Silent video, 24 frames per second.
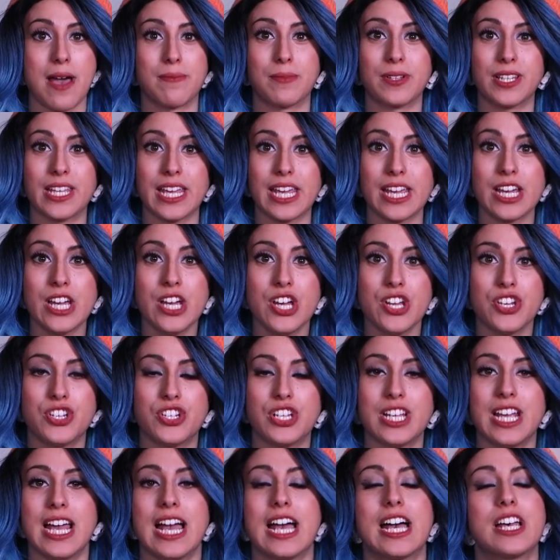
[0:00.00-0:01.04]
Emily.
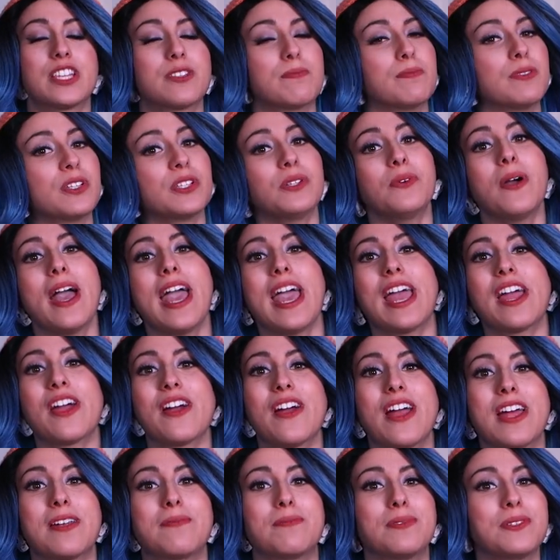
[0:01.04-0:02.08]
She has blue
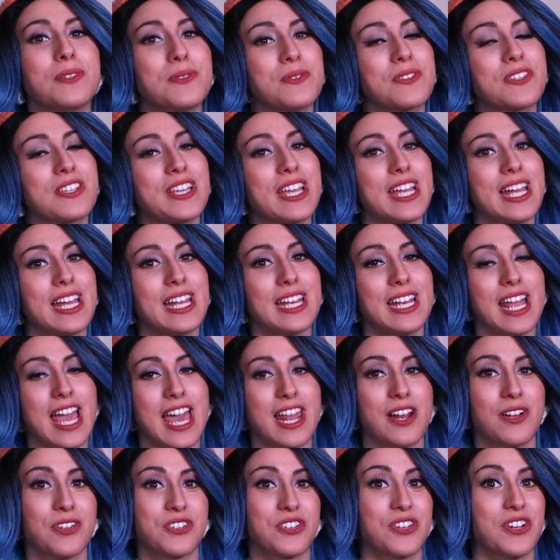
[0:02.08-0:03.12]
hair and blue skin,
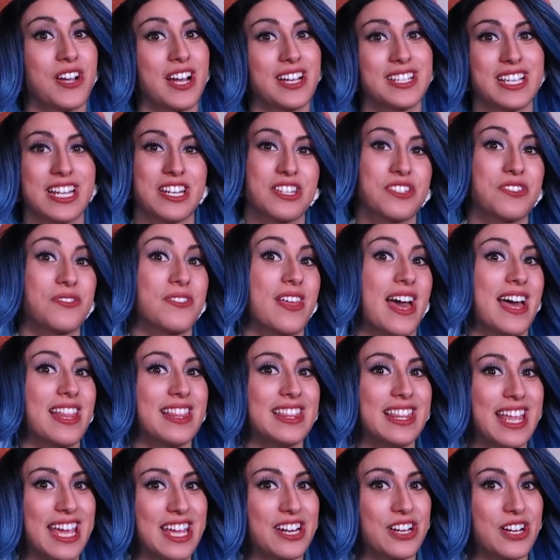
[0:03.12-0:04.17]
and I'll show you guys how to do
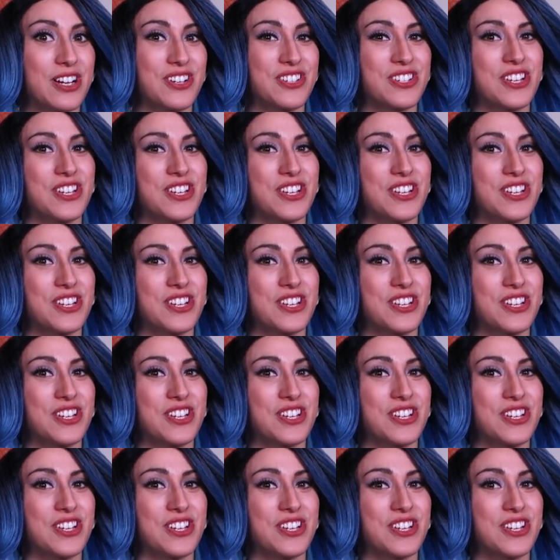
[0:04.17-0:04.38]
that later.